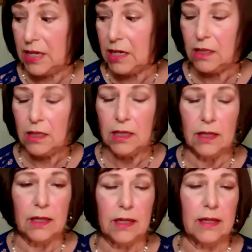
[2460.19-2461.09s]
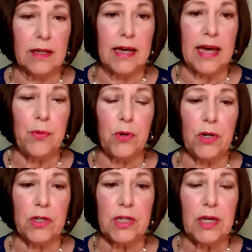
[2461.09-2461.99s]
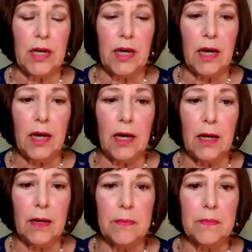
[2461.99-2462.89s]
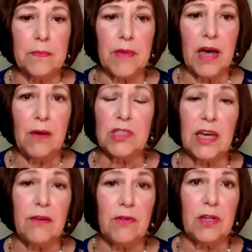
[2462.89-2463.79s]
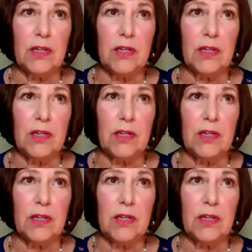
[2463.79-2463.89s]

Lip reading: getting the Apport, I was